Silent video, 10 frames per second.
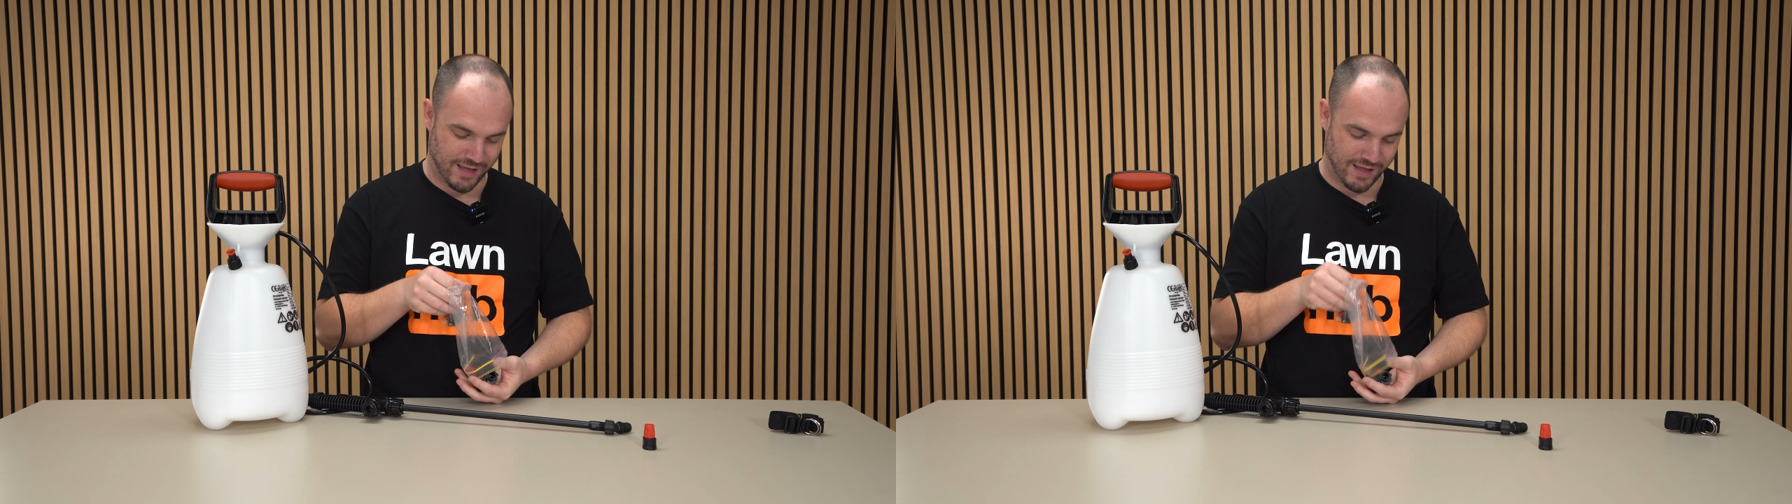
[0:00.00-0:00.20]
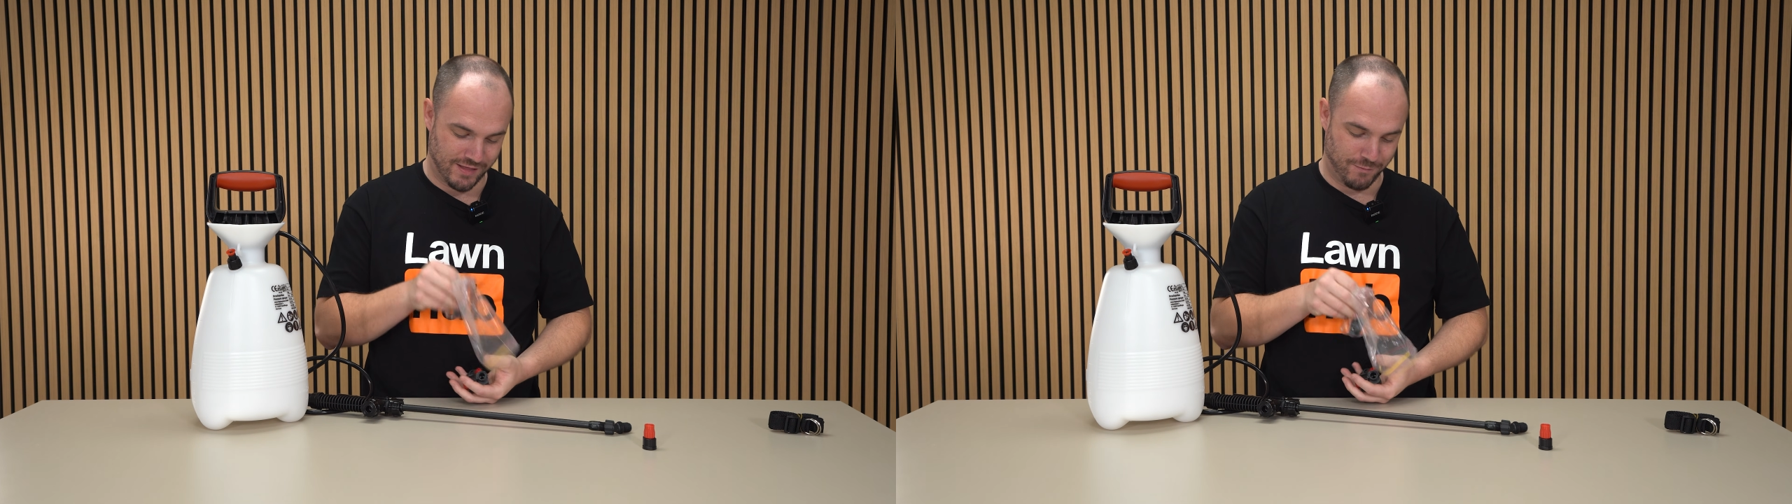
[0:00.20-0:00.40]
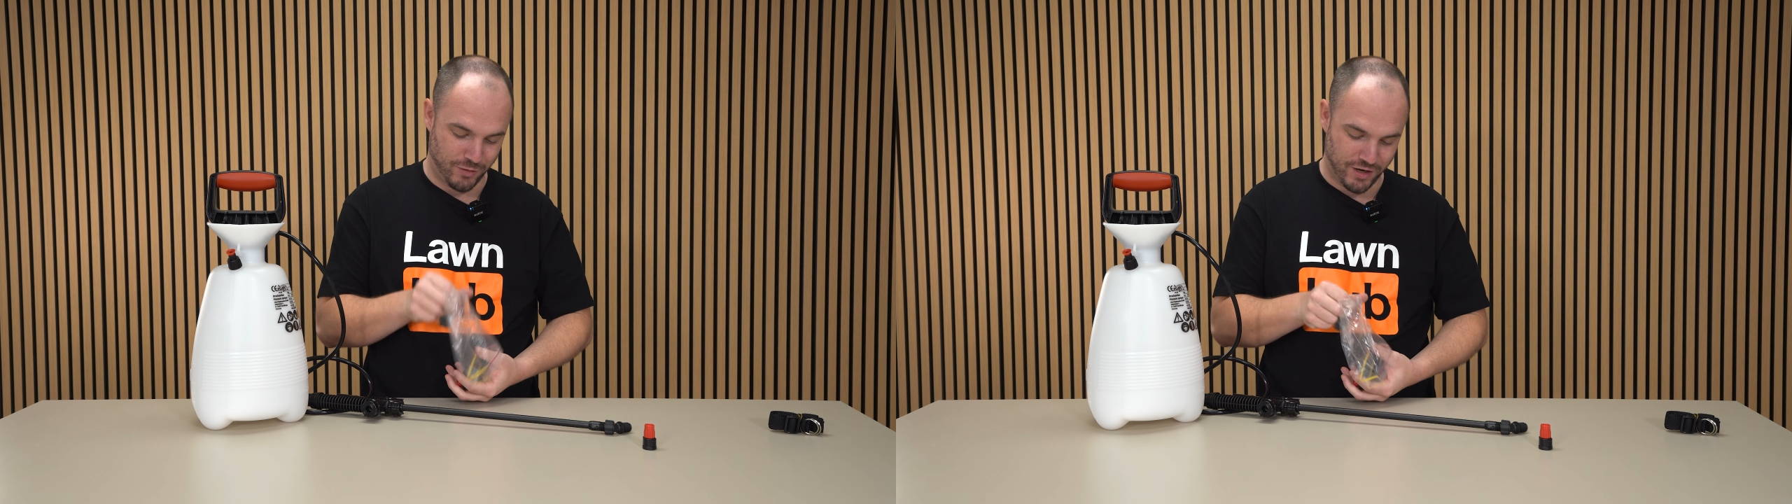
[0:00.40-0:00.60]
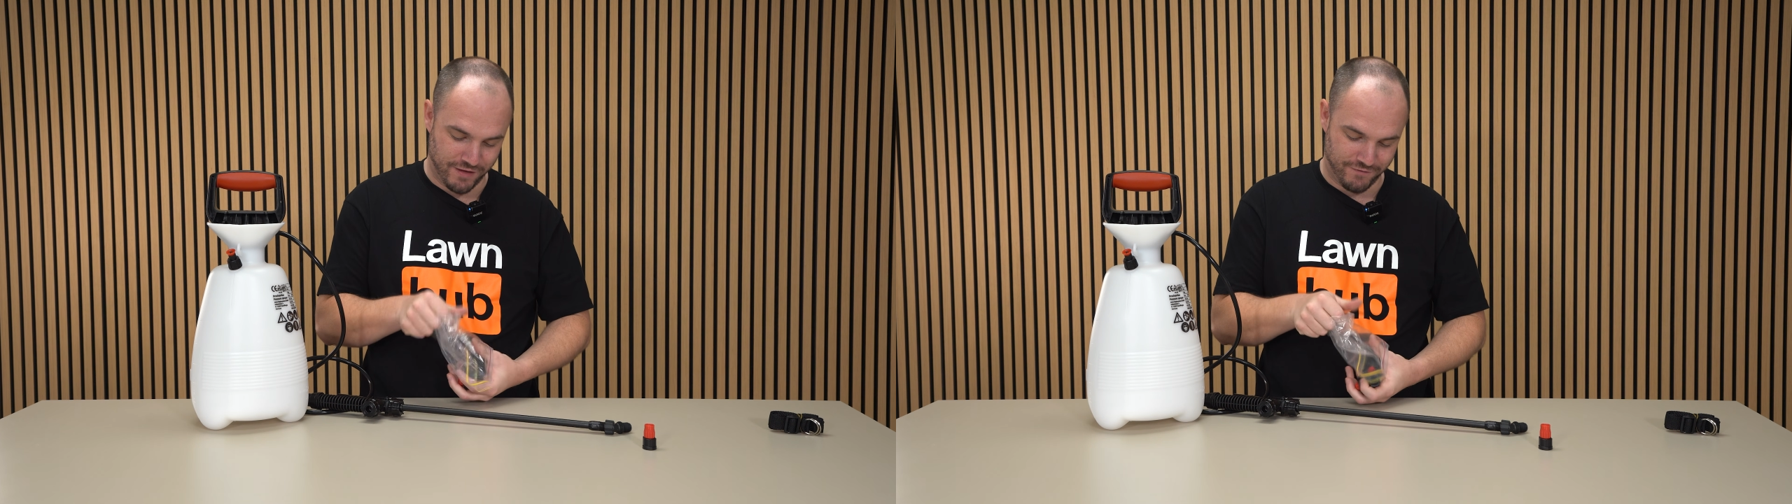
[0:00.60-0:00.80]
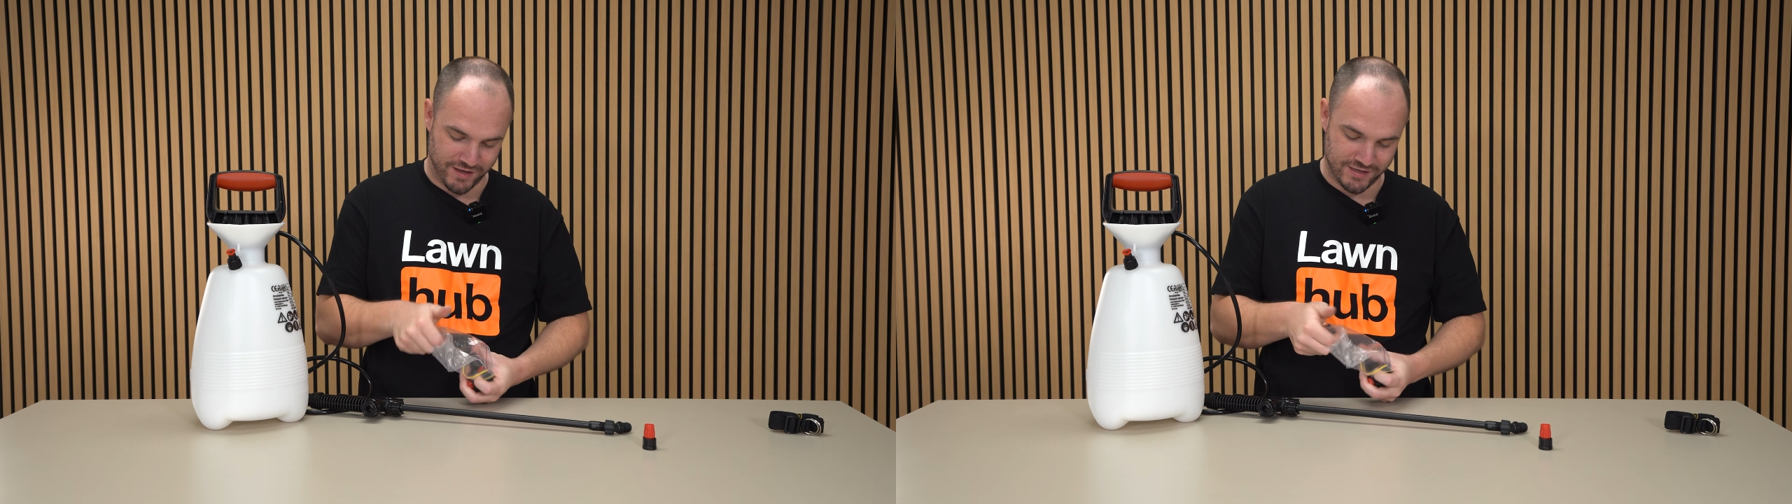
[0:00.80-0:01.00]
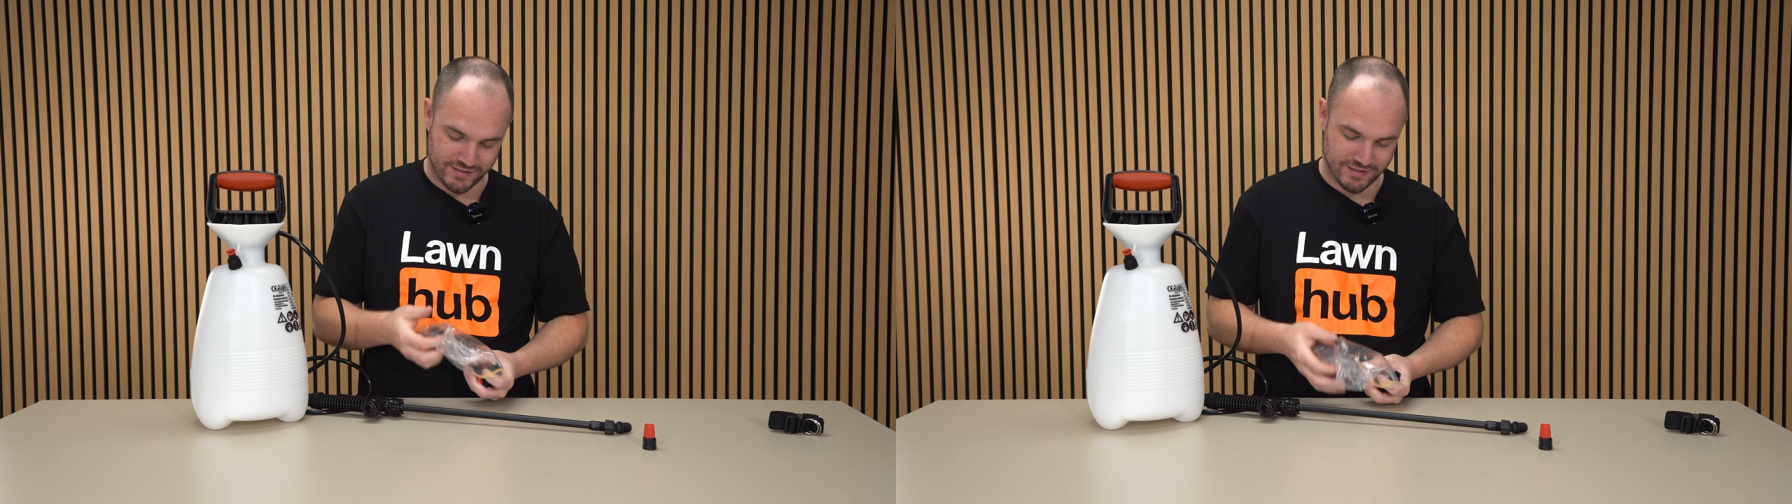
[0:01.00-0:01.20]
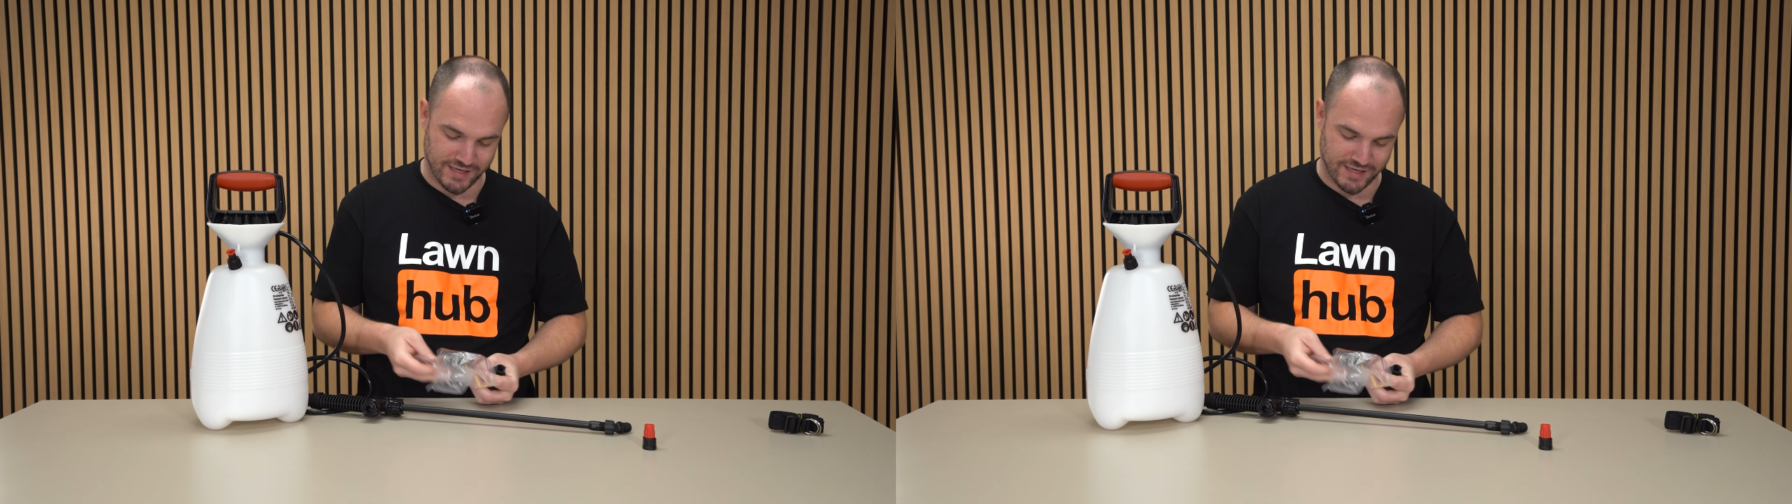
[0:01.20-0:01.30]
And the beauty of this is